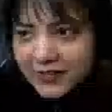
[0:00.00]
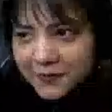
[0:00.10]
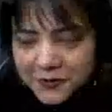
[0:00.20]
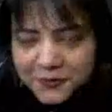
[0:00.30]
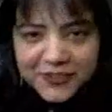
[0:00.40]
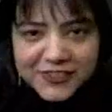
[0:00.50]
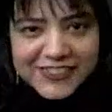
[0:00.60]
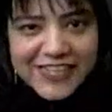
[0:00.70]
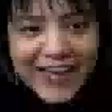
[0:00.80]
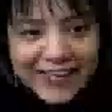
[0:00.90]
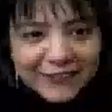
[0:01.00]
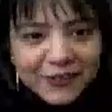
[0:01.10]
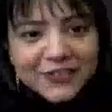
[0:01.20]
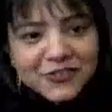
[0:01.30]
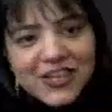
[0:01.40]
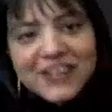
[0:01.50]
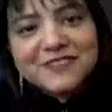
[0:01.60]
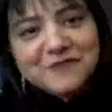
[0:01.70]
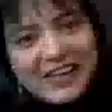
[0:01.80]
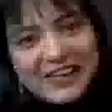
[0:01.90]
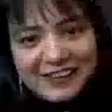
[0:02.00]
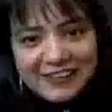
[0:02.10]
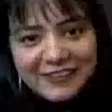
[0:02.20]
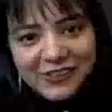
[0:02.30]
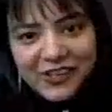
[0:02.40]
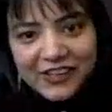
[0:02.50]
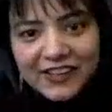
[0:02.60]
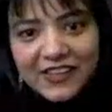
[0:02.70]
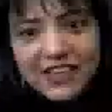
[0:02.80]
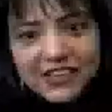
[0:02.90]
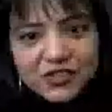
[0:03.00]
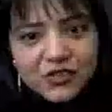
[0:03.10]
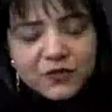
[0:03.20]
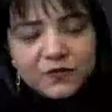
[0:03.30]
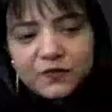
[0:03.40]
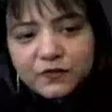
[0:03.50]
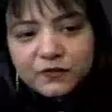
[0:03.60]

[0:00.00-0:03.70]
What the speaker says: They want to feel sad, okay? So, that is melancholy, okay? So,